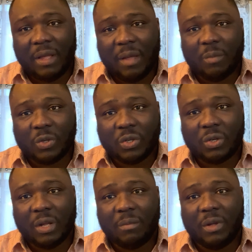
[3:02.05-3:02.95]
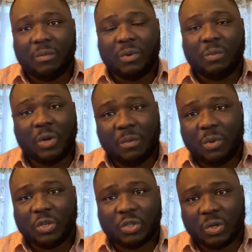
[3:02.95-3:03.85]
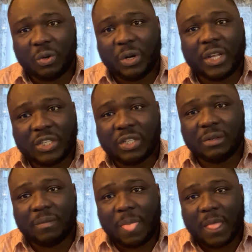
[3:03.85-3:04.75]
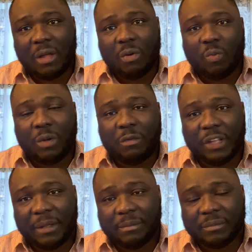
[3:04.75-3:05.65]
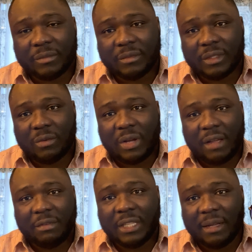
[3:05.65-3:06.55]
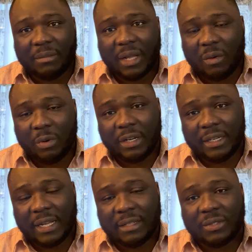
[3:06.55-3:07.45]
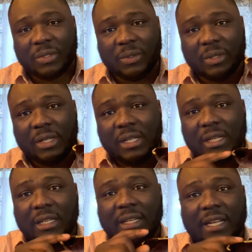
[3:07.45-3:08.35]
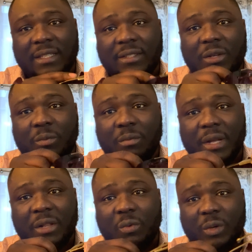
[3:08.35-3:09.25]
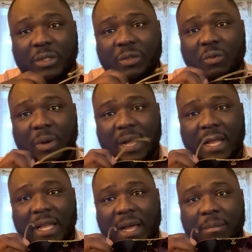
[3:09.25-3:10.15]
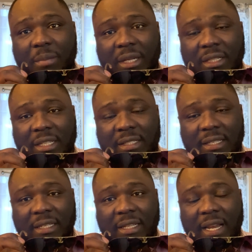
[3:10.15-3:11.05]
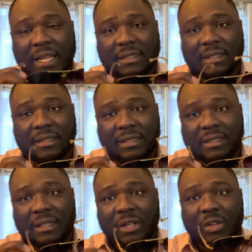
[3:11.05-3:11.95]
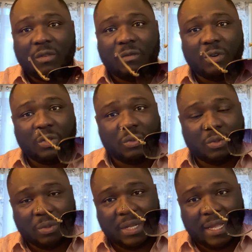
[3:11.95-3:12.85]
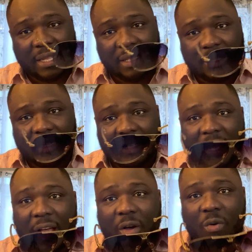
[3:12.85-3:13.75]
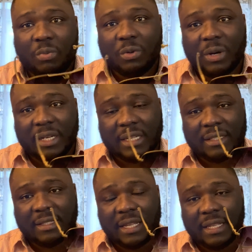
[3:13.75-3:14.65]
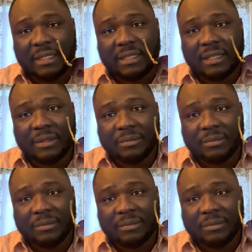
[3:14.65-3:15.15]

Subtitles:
emotional connection with him every time that I wear that. So that's the main reason why I picked these sunglasses for you today. I hope you understand